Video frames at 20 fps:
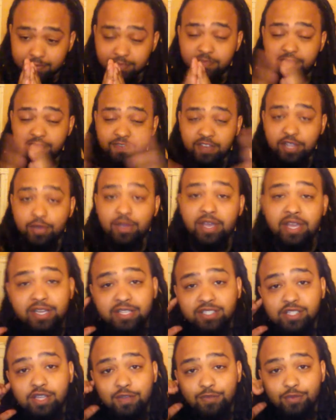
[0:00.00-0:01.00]
video editing
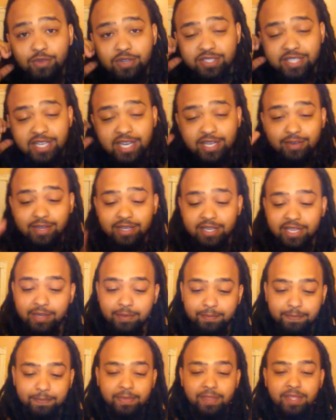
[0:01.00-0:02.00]
software is down right
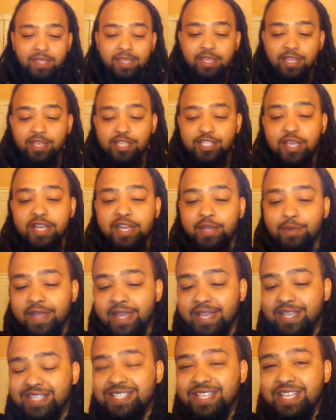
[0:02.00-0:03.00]
now. So,
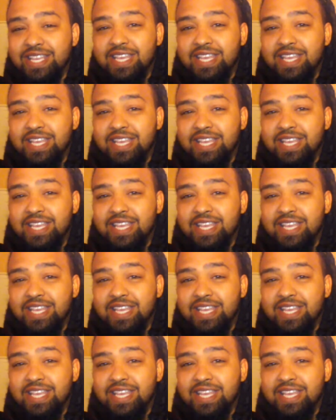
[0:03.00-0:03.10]
anyways,